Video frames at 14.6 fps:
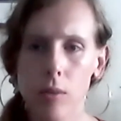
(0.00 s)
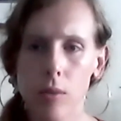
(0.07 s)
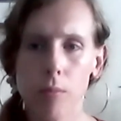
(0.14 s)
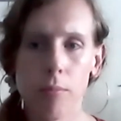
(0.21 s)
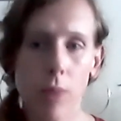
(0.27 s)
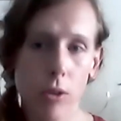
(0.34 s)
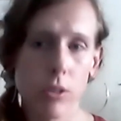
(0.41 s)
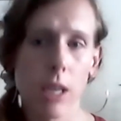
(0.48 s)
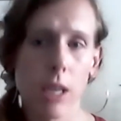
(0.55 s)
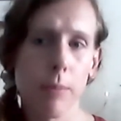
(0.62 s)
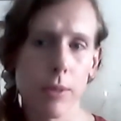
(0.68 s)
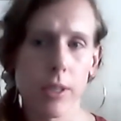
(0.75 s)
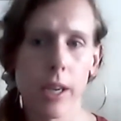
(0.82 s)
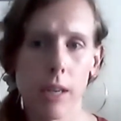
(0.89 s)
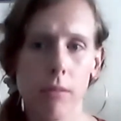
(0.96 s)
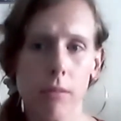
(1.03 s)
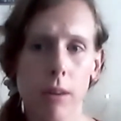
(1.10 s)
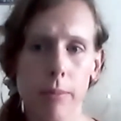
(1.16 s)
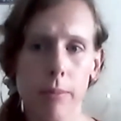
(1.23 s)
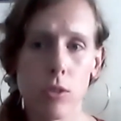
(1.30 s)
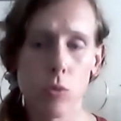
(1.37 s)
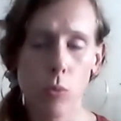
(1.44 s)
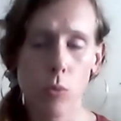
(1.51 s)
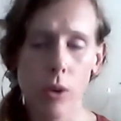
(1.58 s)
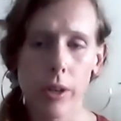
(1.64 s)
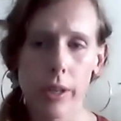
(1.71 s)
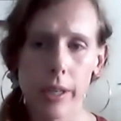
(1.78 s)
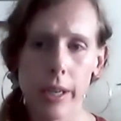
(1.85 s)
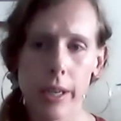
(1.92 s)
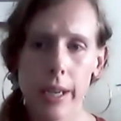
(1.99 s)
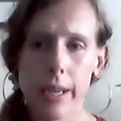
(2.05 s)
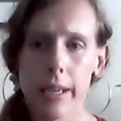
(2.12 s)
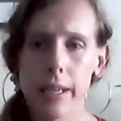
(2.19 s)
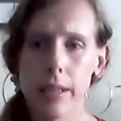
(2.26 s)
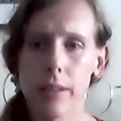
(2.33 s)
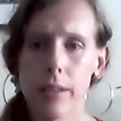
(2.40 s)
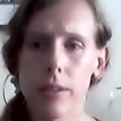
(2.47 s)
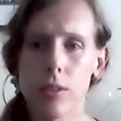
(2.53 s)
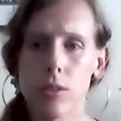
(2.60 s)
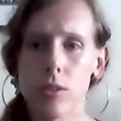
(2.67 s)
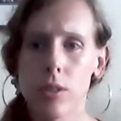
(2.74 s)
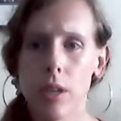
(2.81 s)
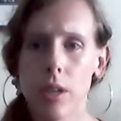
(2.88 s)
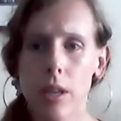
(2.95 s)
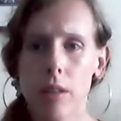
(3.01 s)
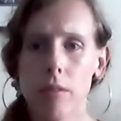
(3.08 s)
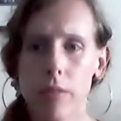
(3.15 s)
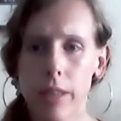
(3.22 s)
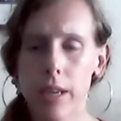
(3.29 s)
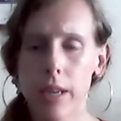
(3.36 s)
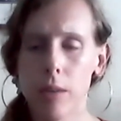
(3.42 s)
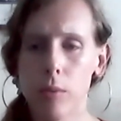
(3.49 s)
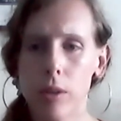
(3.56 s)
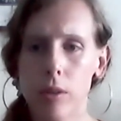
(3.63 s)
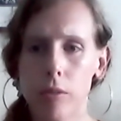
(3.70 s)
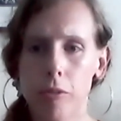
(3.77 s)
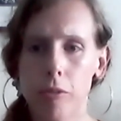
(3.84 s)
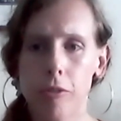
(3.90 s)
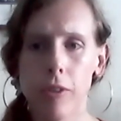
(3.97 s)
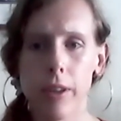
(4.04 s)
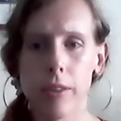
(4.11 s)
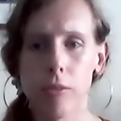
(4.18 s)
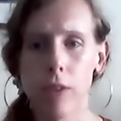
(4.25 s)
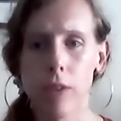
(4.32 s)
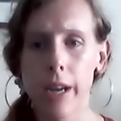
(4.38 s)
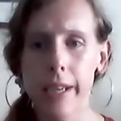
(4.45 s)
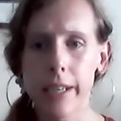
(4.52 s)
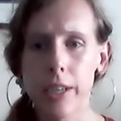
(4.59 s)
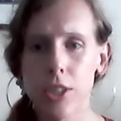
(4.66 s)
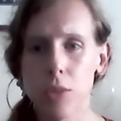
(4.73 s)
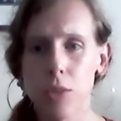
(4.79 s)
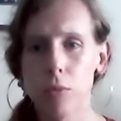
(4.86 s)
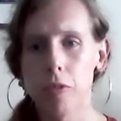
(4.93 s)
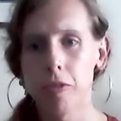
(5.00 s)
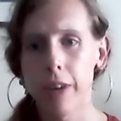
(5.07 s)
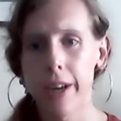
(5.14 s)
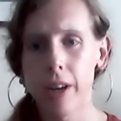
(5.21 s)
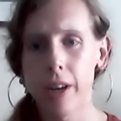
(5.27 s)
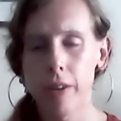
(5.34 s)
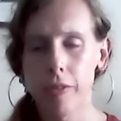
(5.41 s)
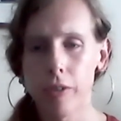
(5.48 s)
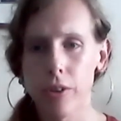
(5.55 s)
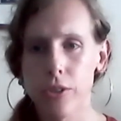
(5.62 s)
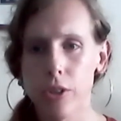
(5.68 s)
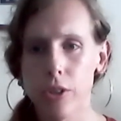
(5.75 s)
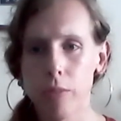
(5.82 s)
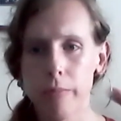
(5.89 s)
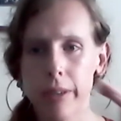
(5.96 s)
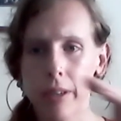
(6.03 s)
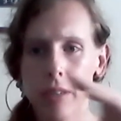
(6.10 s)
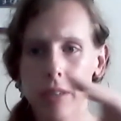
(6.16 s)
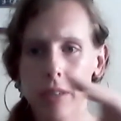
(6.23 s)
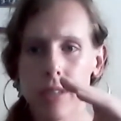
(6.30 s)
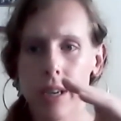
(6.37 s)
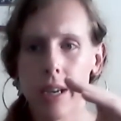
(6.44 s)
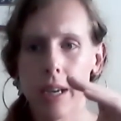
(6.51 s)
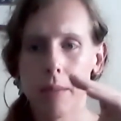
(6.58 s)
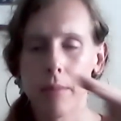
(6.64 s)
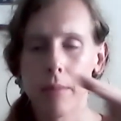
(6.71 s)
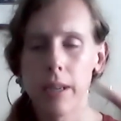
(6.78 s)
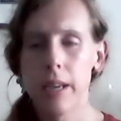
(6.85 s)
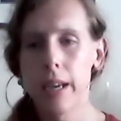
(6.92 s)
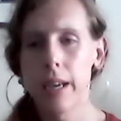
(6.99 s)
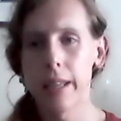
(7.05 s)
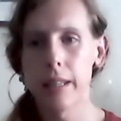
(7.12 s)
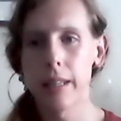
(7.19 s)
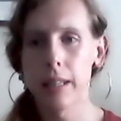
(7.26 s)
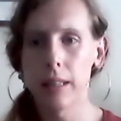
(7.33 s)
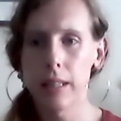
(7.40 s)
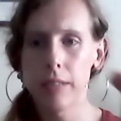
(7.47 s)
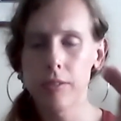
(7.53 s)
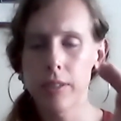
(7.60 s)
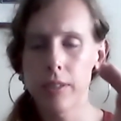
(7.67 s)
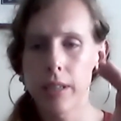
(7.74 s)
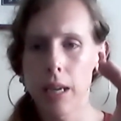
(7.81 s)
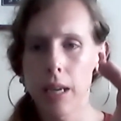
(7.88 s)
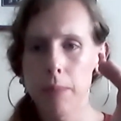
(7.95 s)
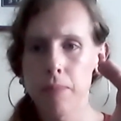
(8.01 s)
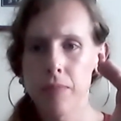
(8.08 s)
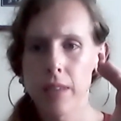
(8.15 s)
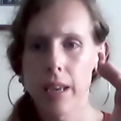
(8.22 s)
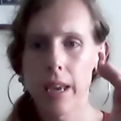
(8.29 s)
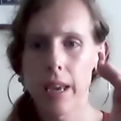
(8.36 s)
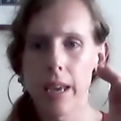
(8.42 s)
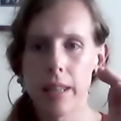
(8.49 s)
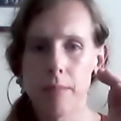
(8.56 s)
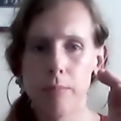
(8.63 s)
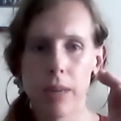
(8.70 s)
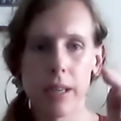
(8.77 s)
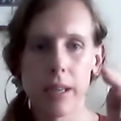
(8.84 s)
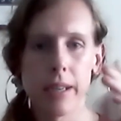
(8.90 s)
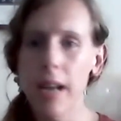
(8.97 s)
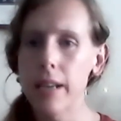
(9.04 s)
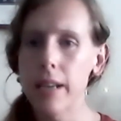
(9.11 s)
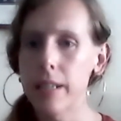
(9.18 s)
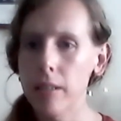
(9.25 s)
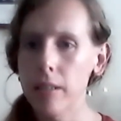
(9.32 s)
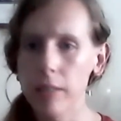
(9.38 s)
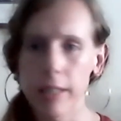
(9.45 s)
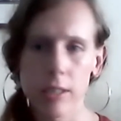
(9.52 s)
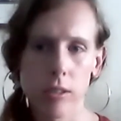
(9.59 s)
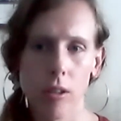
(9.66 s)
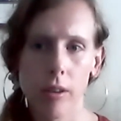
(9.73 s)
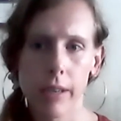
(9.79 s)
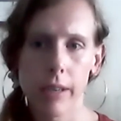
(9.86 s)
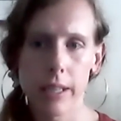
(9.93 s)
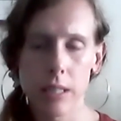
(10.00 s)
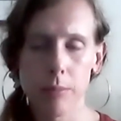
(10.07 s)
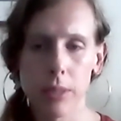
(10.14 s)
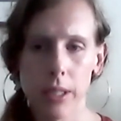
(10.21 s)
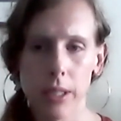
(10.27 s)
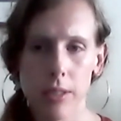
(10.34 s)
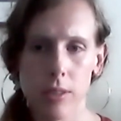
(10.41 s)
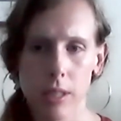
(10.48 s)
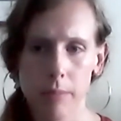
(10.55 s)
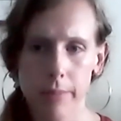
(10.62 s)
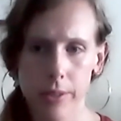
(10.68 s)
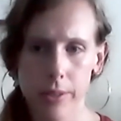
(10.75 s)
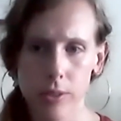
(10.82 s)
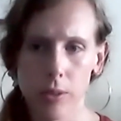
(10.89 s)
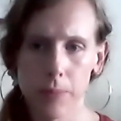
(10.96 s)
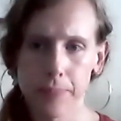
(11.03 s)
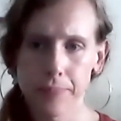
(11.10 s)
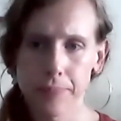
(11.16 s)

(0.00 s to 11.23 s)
most hypersonic weapons work is the rocket engine will fire for a certain period of time and then lift it up, but not nearly as long as a ballistic missile.